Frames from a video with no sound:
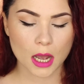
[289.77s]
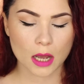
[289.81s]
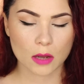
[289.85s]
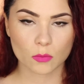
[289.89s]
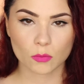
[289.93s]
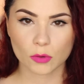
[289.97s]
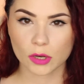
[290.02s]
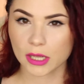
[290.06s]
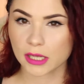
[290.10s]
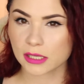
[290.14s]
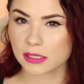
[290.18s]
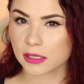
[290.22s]
What
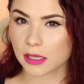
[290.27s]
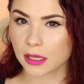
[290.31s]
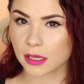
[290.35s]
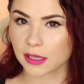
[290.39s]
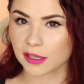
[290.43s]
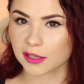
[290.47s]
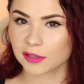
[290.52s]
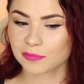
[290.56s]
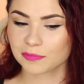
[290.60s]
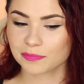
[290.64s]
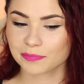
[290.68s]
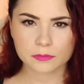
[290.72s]
do you guys think?
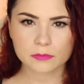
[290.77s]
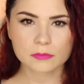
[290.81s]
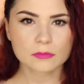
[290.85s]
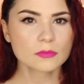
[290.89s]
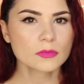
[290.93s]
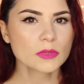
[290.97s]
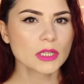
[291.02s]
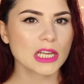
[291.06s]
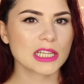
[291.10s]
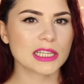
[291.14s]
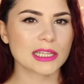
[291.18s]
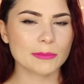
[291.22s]

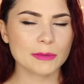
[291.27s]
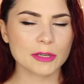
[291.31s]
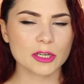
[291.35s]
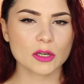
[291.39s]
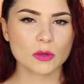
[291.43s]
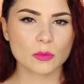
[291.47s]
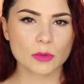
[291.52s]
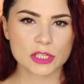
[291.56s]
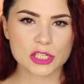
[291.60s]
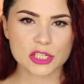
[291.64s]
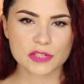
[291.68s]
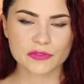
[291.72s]
Let me
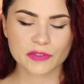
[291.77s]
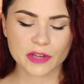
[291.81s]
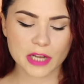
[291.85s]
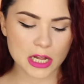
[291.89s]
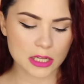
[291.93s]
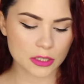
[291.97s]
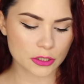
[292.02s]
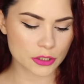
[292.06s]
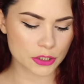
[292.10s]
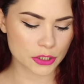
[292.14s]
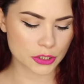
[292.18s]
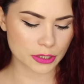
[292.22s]
know which
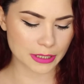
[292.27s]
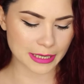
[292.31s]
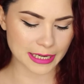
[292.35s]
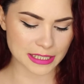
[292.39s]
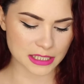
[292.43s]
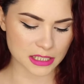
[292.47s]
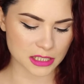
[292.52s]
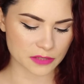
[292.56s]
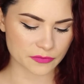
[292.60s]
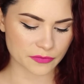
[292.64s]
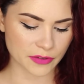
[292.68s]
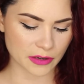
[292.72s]
color is your
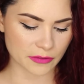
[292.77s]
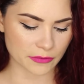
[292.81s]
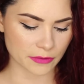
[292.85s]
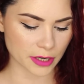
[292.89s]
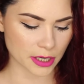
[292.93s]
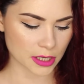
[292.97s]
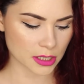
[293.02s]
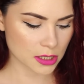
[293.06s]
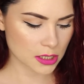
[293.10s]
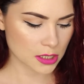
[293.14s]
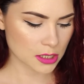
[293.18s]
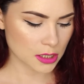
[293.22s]
guys'
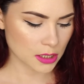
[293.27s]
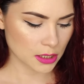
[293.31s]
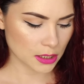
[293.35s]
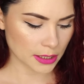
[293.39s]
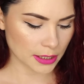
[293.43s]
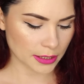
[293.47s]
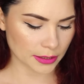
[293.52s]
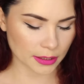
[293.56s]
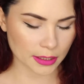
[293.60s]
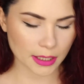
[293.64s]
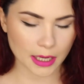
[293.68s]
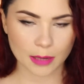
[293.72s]
favorite
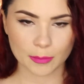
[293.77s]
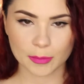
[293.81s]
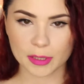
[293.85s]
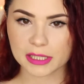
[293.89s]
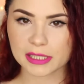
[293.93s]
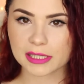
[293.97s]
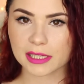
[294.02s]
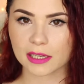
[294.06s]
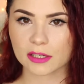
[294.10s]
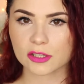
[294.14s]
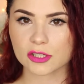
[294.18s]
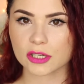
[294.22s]
in the comment
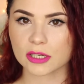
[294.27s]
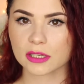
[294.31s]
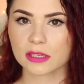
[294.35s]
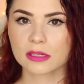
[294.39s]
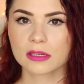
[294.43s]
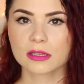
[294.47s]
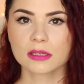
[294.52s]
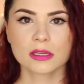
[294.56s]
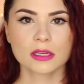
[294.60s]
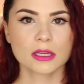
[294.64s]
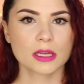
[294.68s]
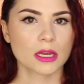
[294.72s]
section.
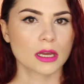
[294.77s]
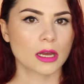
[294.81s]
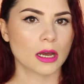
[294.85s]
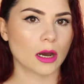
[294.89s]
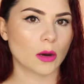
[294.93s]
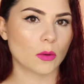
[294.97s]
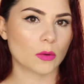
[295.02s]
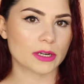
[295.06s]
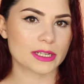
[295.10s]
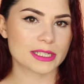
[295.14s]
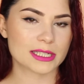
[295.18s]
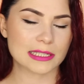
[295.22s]

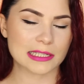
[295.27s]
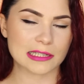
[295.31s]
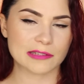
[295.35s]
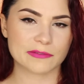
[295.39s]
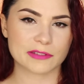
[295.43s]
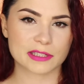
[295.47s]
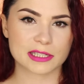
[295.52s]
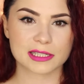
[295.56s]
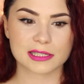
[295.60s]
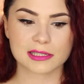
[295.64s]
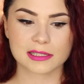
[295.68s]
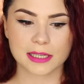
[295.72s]
I want to see if
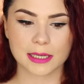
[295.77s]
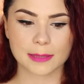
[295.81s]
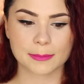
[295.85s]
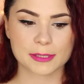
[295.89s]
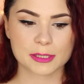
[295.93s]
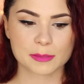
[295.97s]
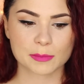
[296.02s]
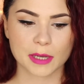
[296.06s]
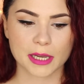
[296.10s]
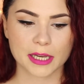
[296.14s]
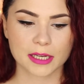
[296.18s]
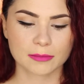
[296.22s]
it's the same
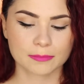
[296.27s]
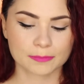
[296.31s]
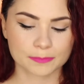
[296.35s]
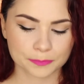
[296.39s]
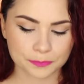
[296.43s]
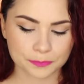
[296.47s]
as mine.